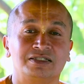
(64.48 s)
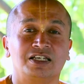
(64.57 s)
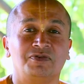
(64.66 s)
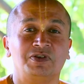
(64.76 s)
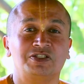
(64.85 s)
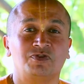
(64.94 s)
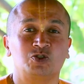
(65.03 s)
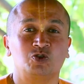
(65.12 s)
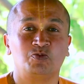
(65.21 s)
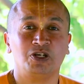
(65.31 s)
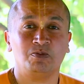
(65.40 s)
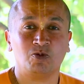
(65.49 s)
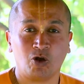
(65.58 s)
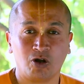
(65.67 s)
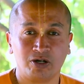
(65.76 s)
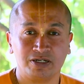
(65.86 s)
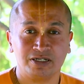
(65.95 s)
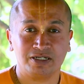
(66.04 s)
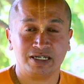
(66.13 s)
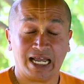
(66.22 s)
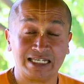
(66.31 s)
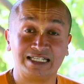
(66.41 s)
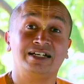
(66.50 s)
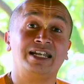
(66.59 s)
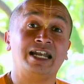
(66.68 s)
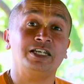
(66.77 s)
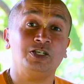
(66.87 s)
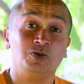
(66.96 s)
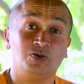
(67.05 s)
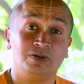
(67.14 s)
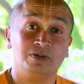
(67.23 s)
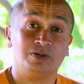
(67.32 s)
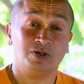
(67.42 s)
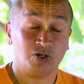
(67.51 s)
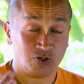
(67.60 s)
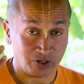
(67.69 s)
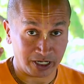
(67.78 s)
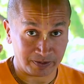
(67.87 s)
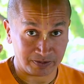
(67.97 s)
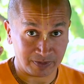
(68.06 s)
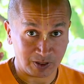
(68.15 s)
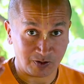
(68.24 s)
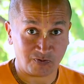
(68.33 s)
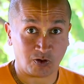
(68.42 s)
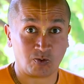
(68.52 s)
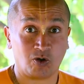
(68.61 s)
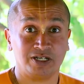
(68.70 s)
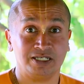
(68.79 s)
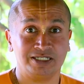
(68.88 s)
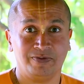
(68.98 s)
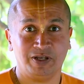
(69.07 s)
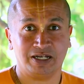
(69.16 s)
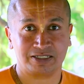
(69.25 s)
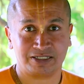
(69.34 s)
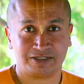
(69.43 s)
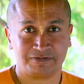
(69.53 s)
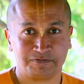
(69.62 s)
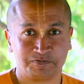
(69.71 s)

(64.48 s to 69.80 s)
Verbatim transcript: the service of the Supreme Lord as a gratitude to Him for what He is giving us.